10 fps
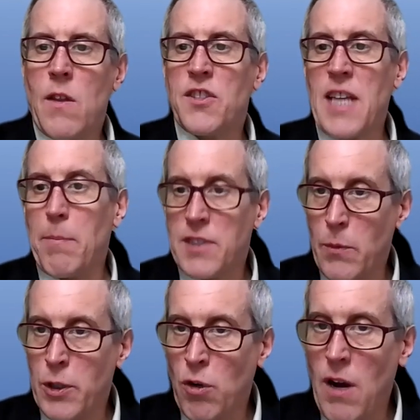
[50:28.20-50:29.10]
The samples
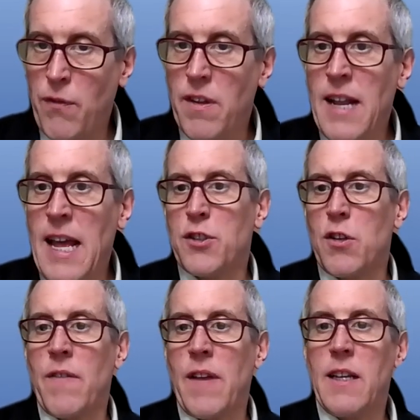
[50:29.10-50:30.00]
that we draw for the NASS
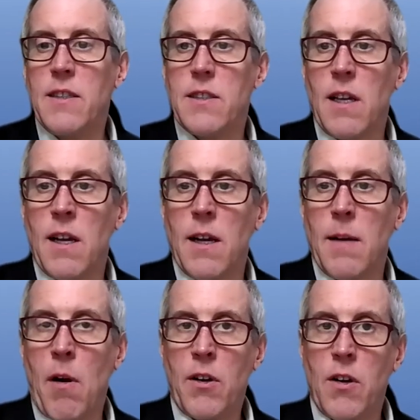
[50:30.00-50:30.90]
surveys
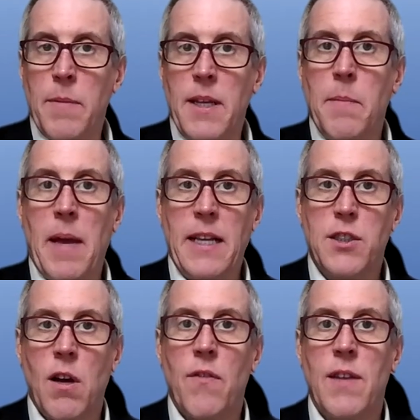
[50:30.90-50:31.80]
are going to be
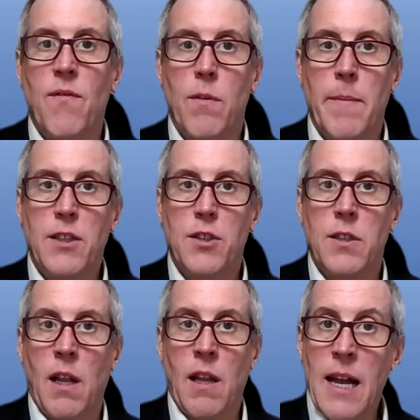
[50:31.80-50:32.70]
based on the
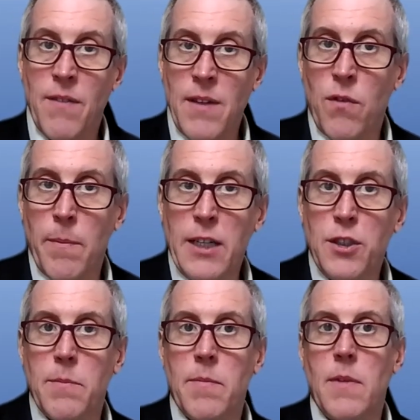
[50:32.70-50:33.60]
information, a lot of the
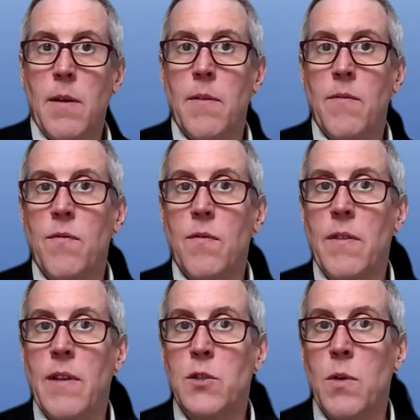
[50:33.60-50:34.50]
information
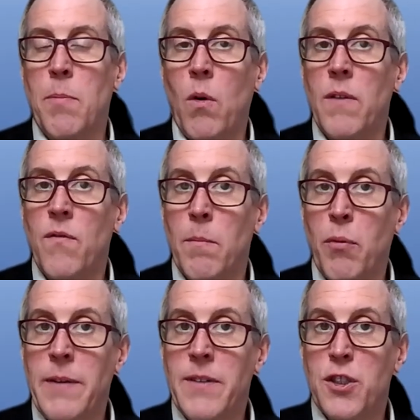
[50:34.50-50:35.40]
that's reported from
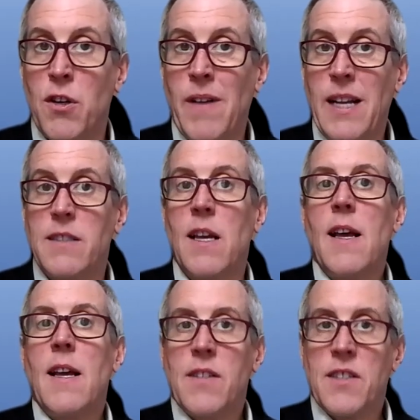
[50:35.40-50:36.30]
previous surveys,
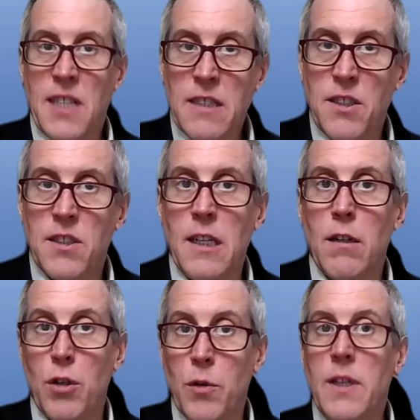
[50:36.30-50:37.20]
the census
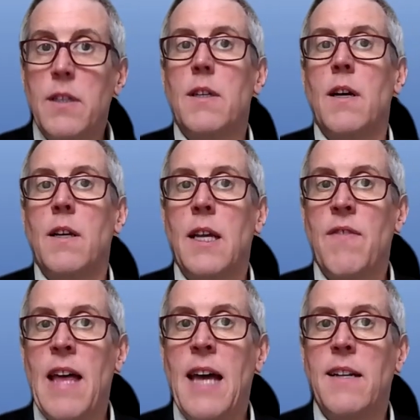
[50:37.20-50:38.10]
included
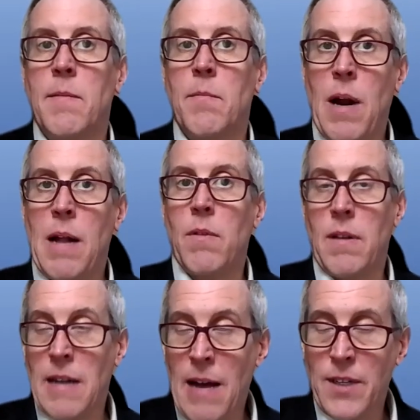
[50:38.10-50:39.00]
in that, and
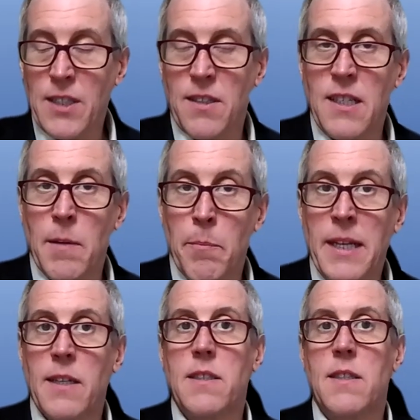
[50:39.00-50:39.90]
obviously
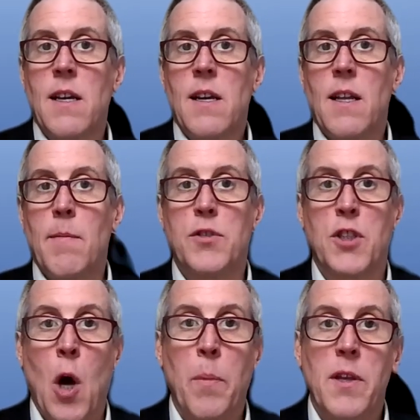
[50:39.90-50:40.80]
the
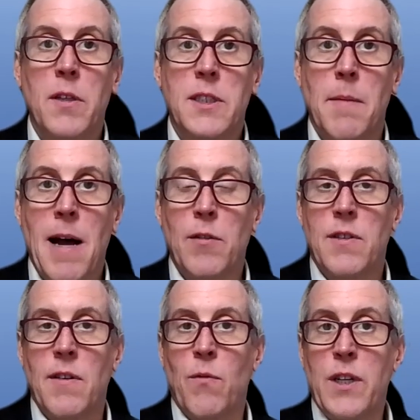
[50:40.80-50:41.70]
most copious
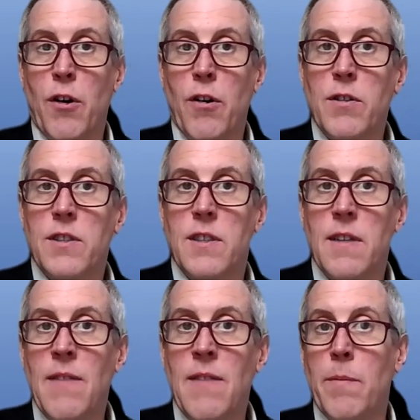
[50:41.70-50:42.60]
amounts of returns
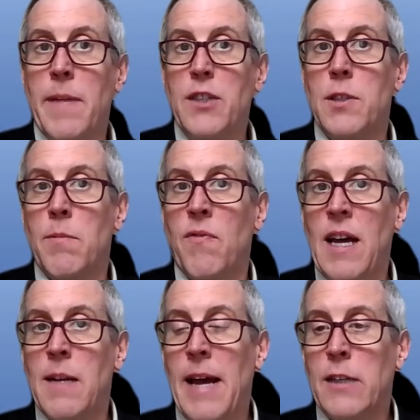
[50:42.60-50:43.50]
and information
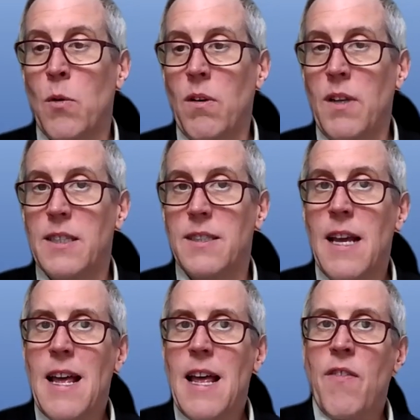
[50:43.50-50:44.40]
provided back to our list.
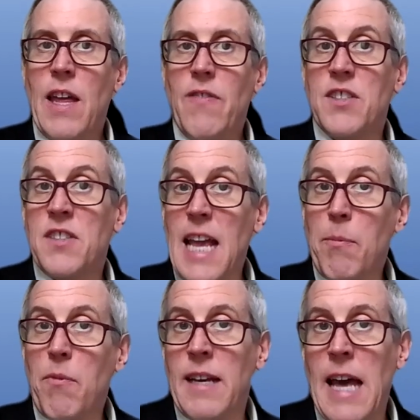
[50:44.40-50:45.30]
Then the
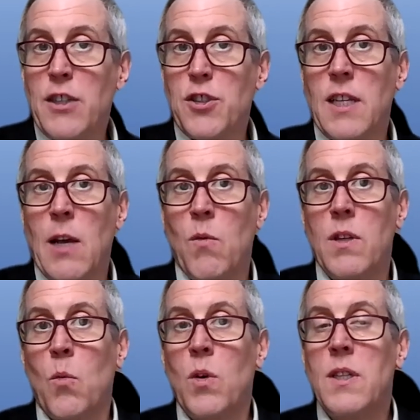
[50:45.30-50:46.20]
sampling actually
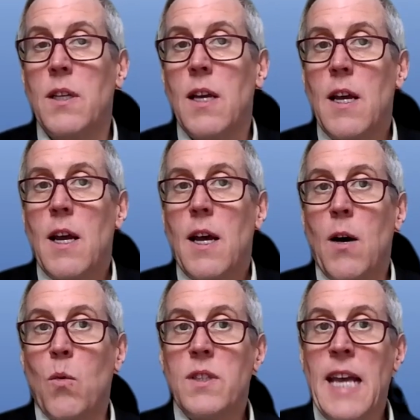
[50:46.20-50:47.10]

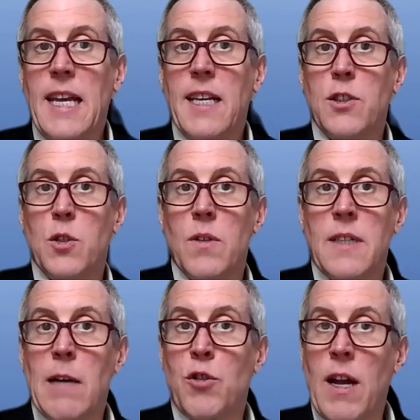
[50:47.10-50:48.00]
would take into
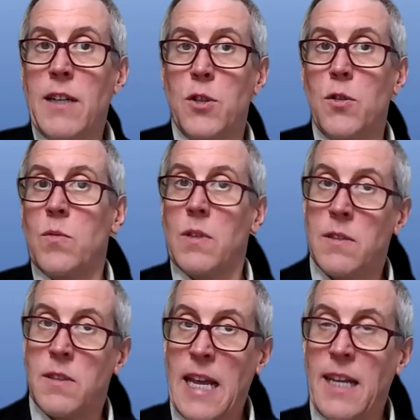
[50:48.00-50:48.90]
account, try to
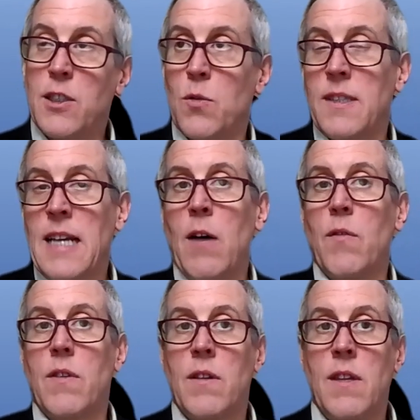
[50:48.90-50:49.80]
take into
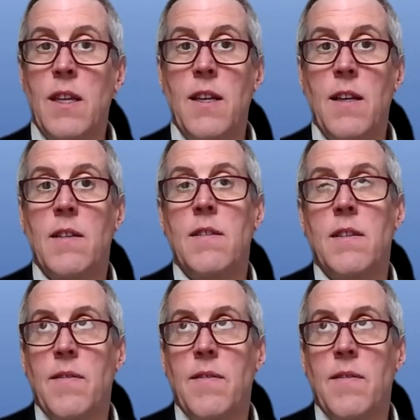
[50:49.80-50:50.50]
account the